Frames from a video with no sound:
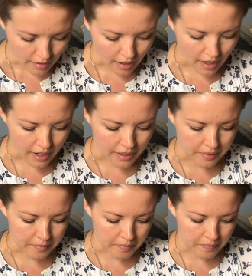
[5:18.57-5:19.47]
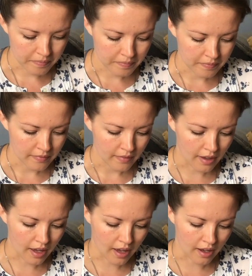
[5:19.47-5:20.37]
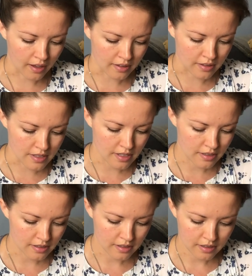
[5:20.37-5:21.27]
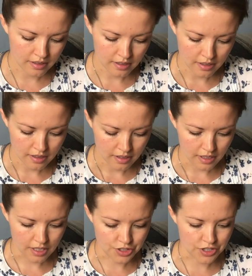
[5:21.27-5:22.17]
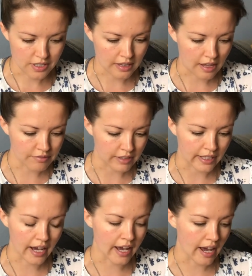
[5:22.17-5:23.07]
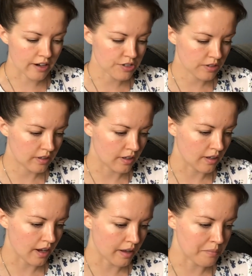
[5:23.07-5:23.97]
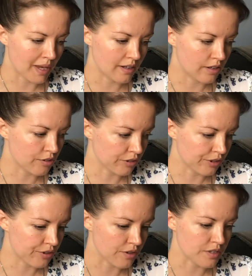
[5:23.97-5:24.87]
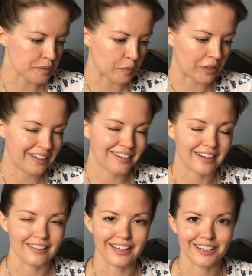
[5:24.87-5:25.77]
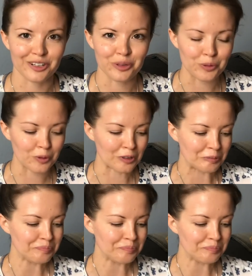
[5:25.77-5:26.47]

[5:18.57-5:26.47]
And it's just lovely. I made it earlier this morning and I let it cool.